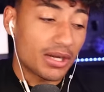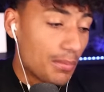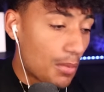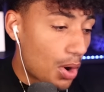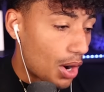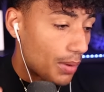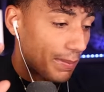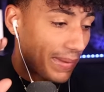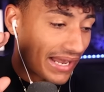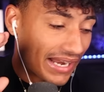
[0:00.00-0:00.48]

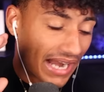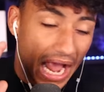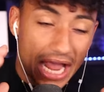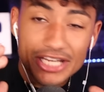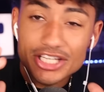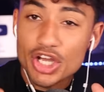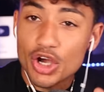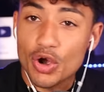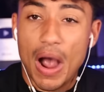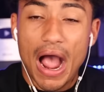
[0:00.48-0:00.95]
come on, man.
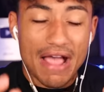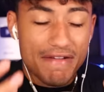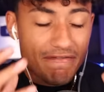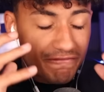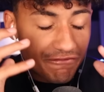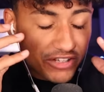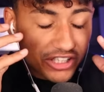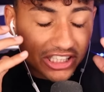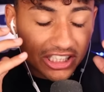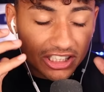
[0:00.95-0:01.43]
I know.
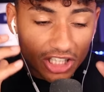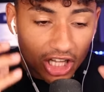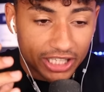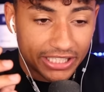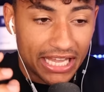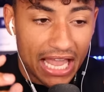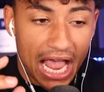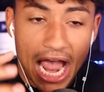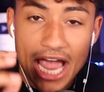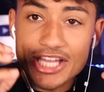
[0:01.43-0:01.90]
I'm feeling
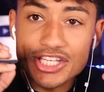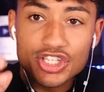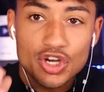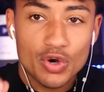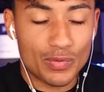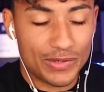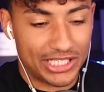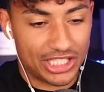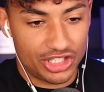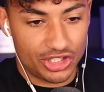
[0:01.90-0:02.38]
lucky. I know we